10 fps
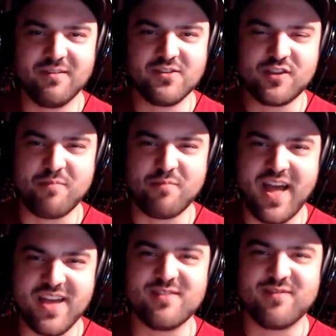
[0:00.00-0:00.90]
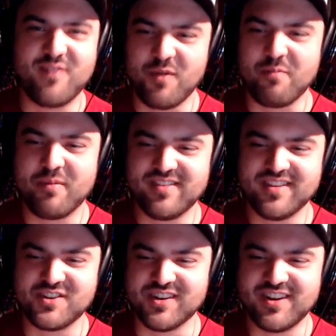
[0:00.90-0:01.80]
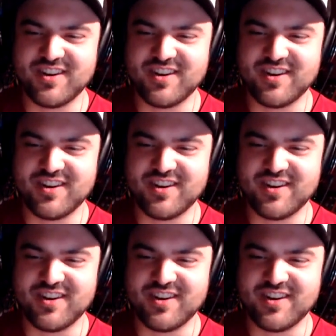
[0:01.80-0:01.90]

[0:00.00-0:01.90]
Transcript: just by a default position.